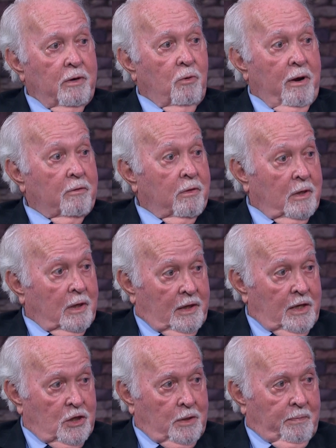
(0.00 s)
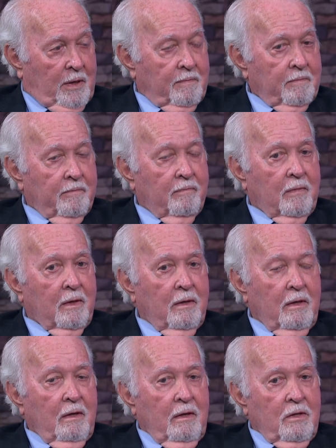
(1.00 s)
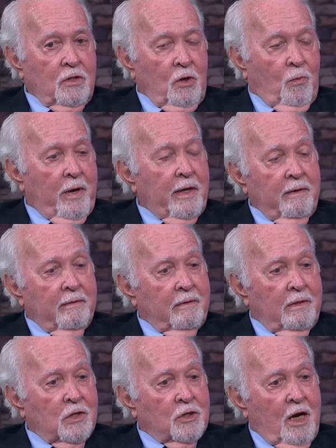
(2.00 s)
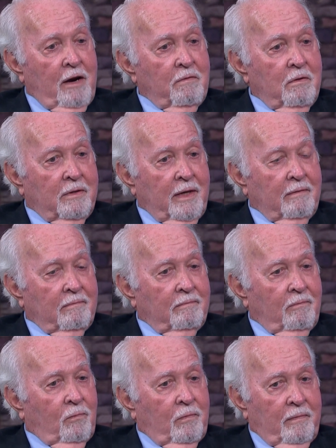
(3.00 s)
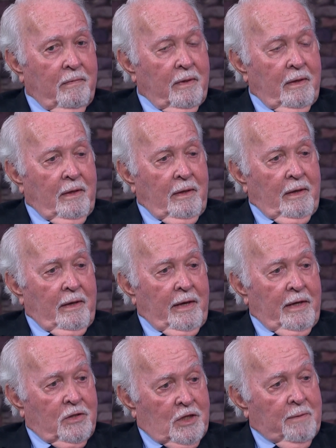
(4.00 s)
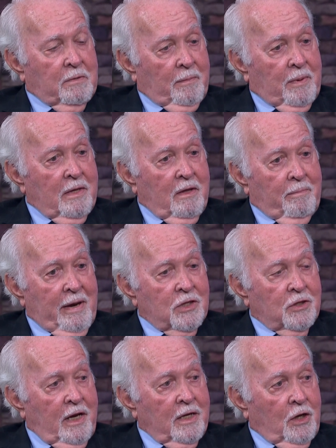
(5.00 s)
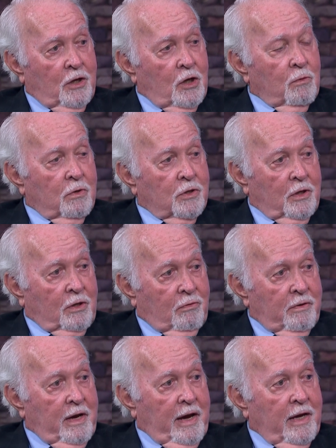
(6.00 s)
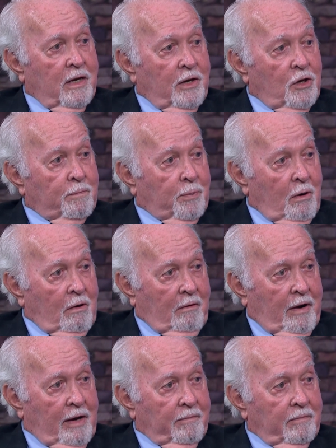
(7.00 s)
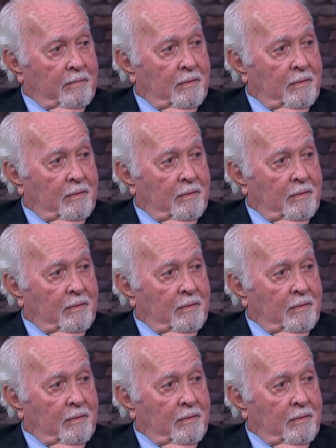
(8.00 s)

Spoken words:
rather than a discipline. So we discovered that it seemed to be the best thing to do was to create a new program.